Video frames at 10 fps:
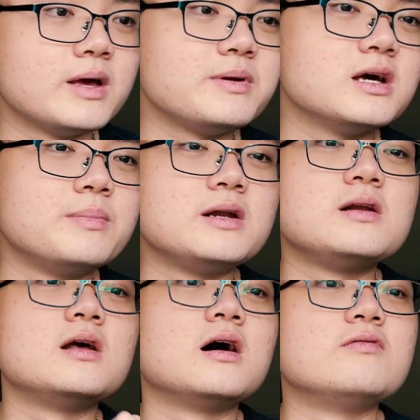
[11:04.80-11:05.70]
maybe a bit
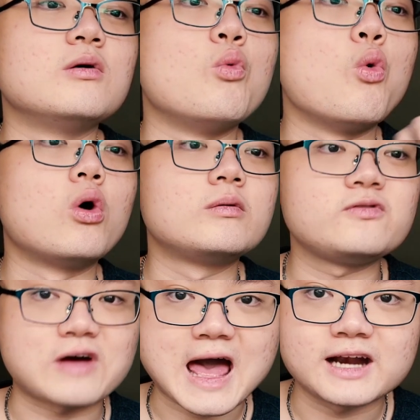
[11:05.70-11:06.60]
of a
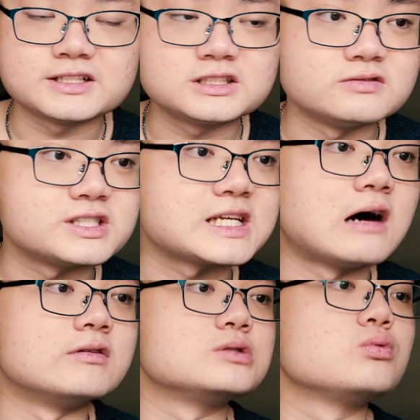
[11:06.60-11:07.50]
warmth added to the
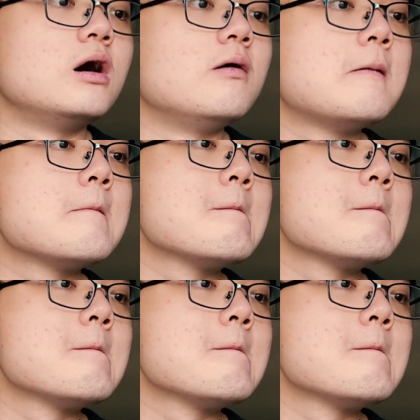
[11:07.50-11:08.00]
sound as well.